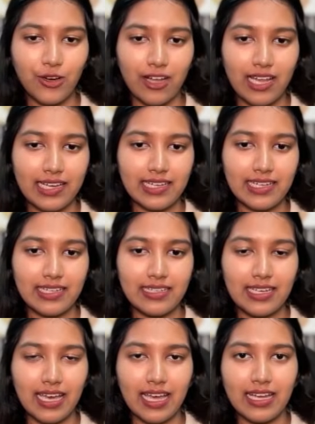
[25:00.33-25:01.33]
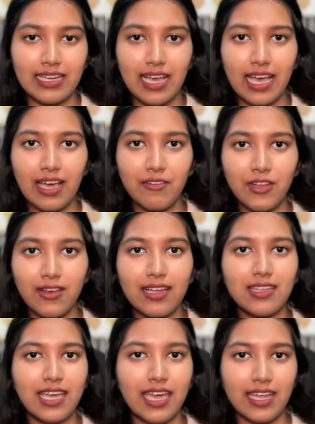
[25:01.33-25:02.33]
call I did and have a look
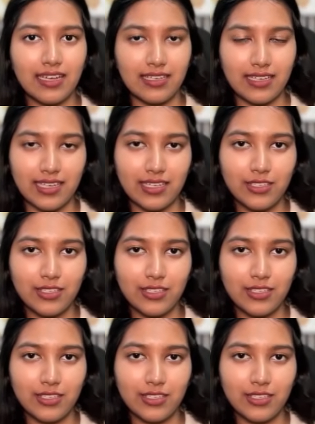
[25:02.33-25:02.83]
at the ending.